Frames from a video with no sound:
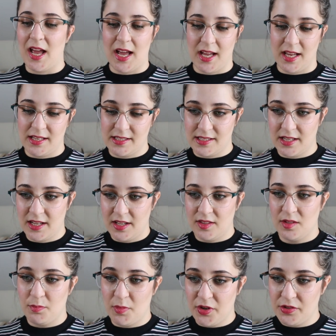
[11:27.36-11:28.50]
And
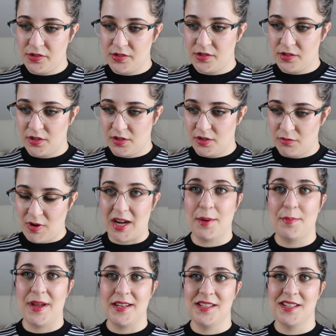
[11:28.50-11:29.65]
the most
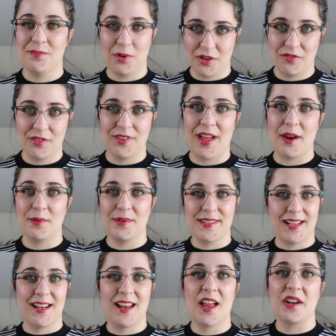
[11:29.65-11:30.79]
recommended book for that was
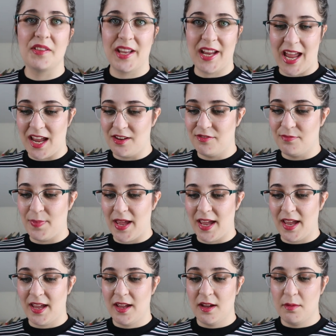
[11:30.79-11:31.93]
The Clan of the Cave
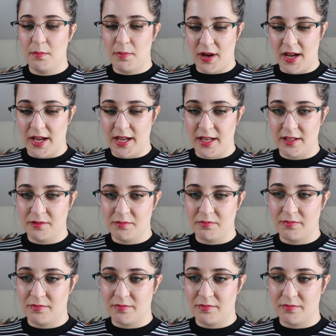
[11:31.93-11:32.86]
Bear by...